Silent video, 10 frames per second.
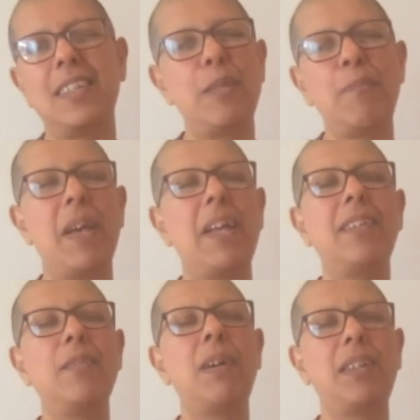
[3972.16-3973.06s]

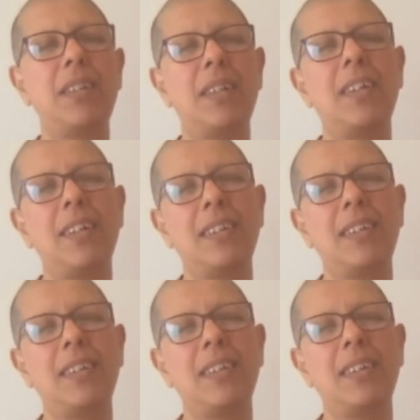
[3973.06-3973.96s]
depends, but
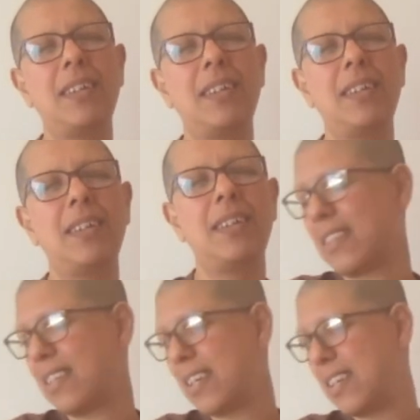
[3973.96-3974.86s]
this is
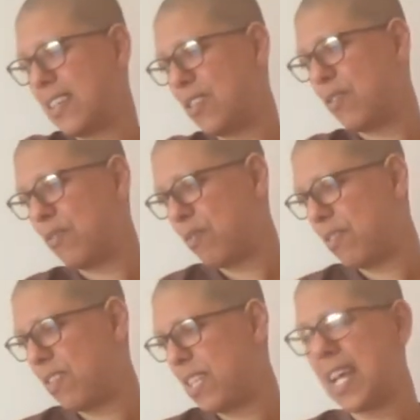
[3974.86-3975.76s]
just to
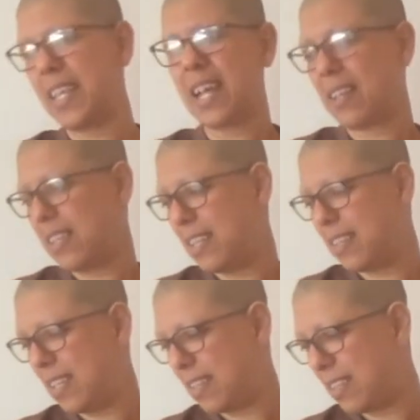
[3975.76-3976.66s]
say that
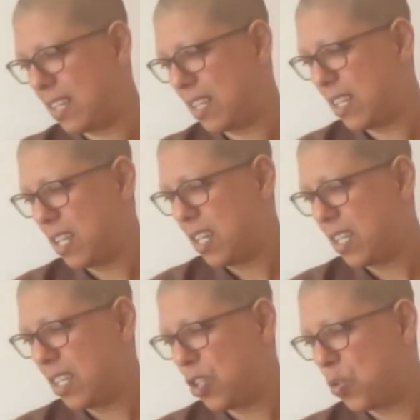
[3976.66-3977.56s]
this is the
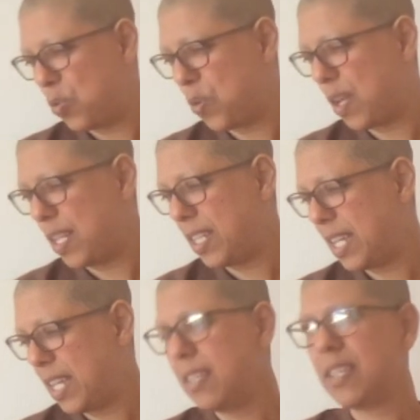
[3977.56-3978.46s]
two
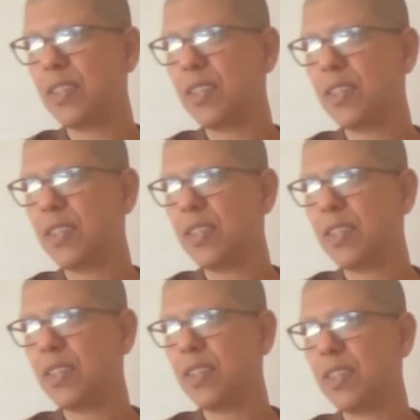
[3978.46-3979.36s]
qualities.
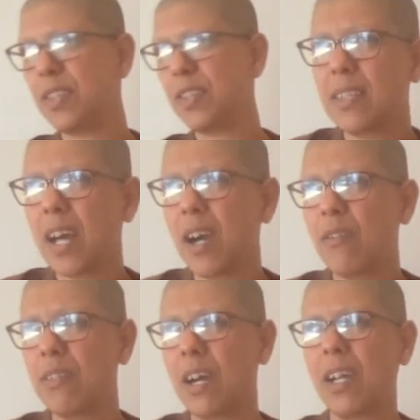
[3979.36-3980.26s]
So it is
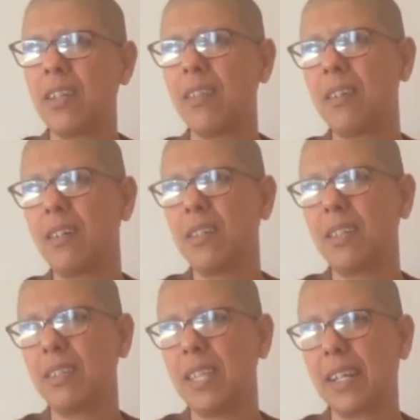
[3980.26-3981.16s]
now
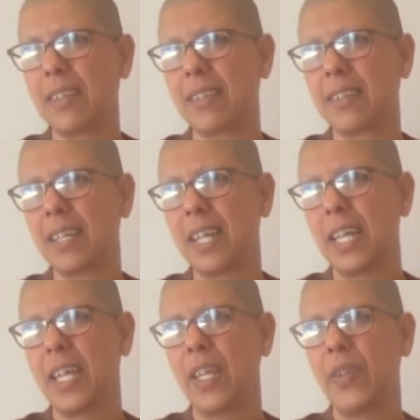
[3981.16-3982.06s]
9:36.
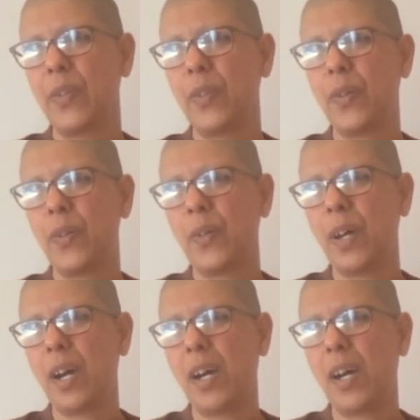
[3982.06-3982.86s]
So